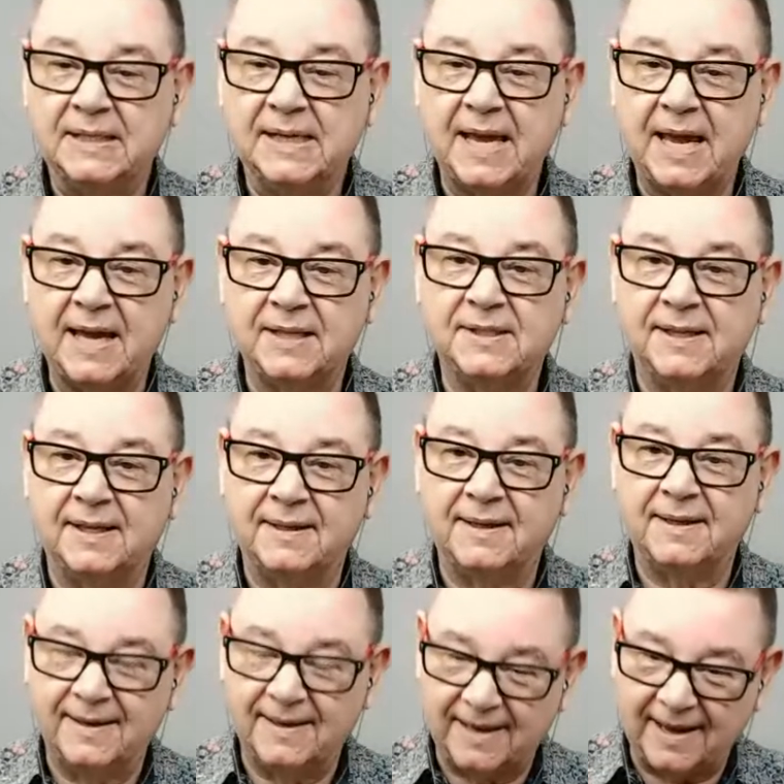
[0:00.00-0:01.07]
guest. And
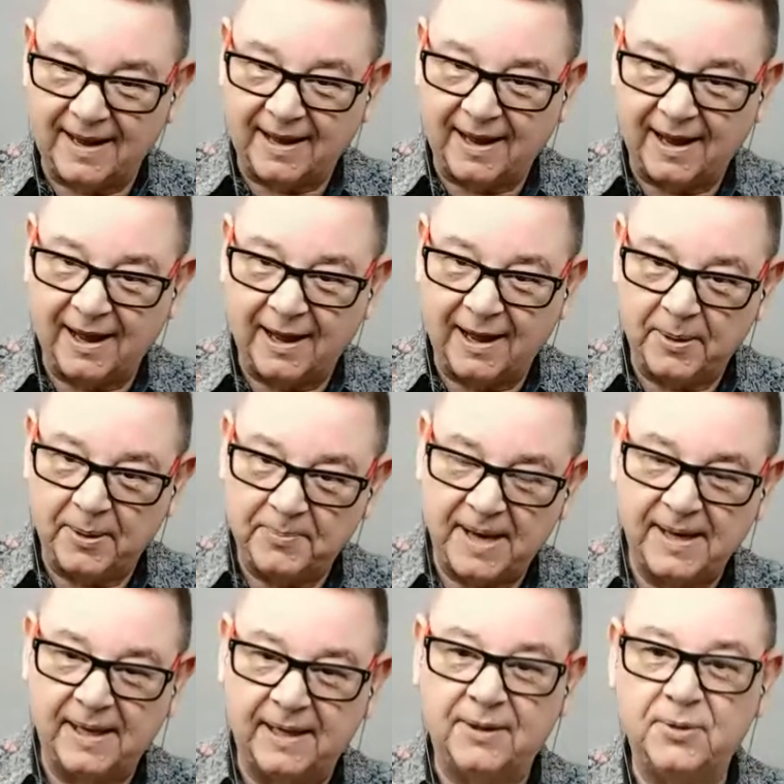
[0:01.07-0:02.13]

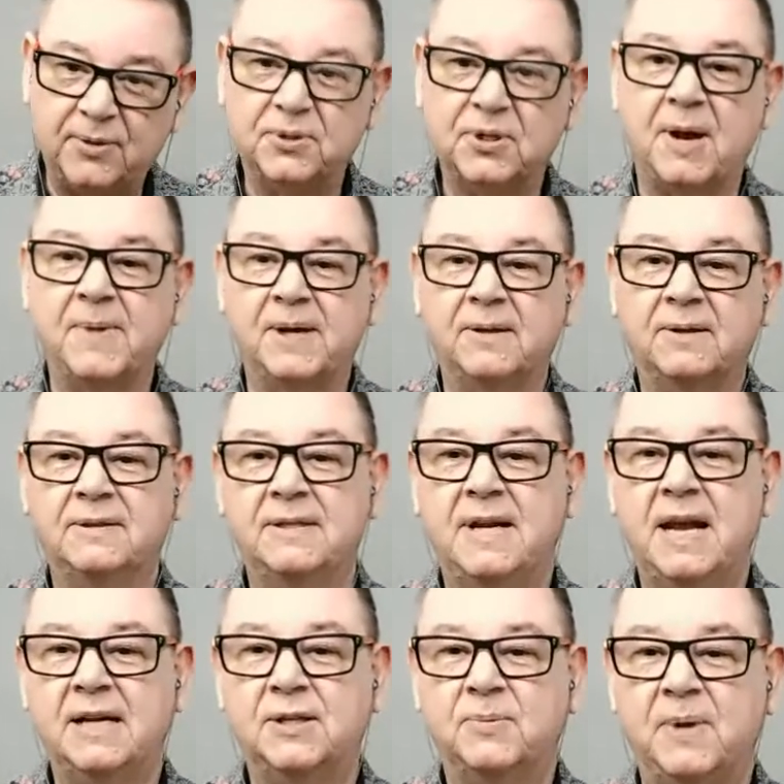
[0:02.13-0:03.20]
Penny, who's coming on
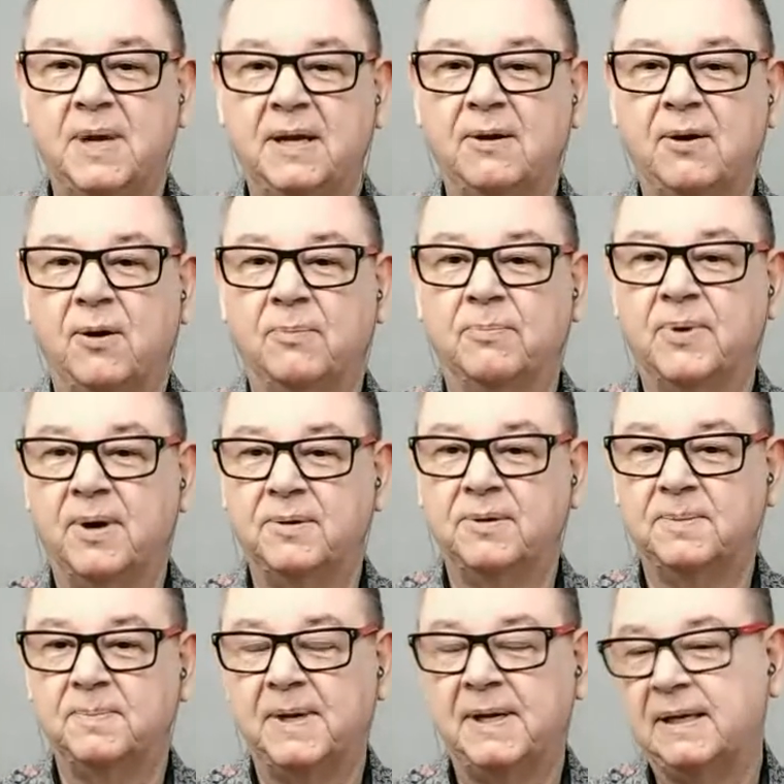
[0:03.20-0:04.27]
next week on
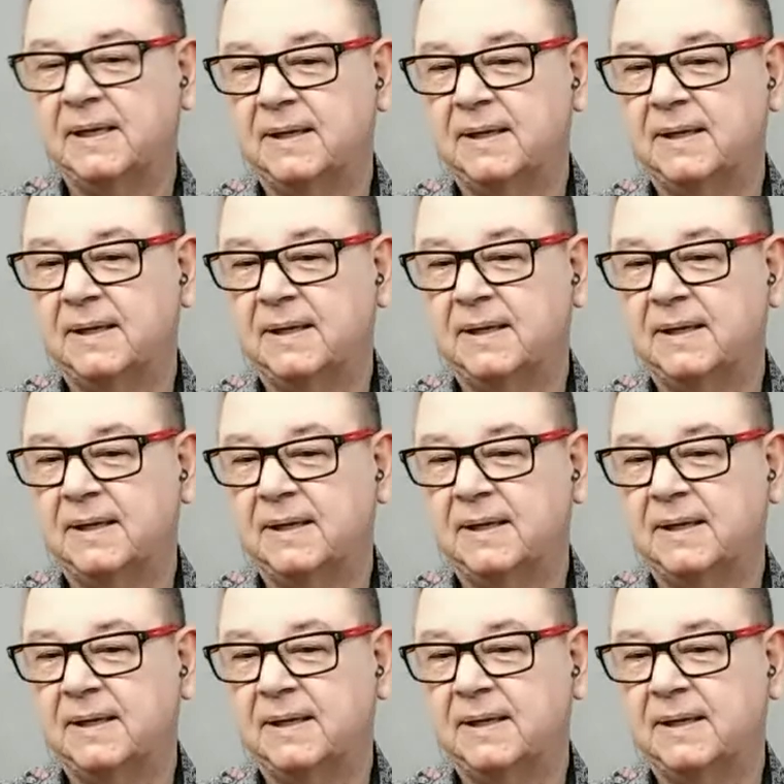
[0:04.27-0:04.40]
ProSpeak?